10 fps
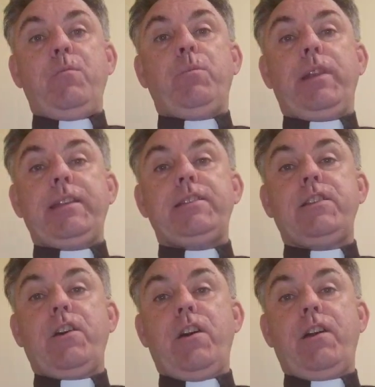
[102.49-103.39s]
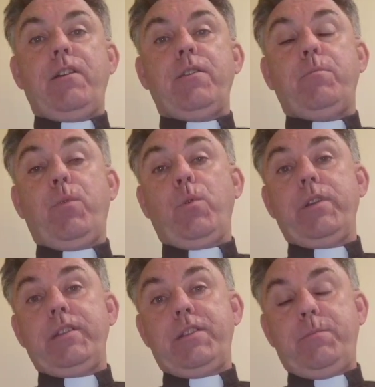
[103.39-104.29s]
blessed are the poor
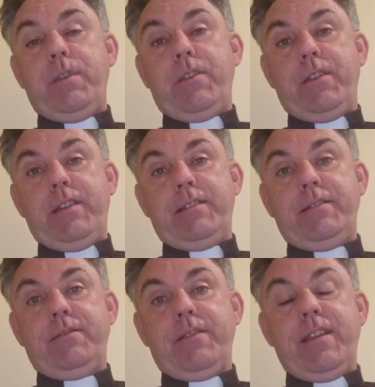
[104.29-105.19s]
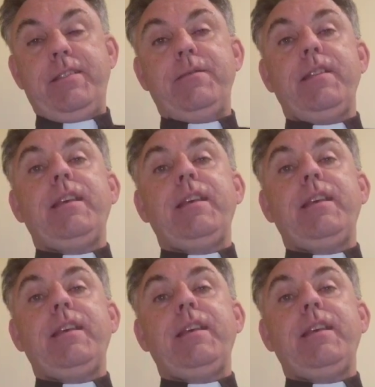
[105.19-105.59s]
in spirit, right?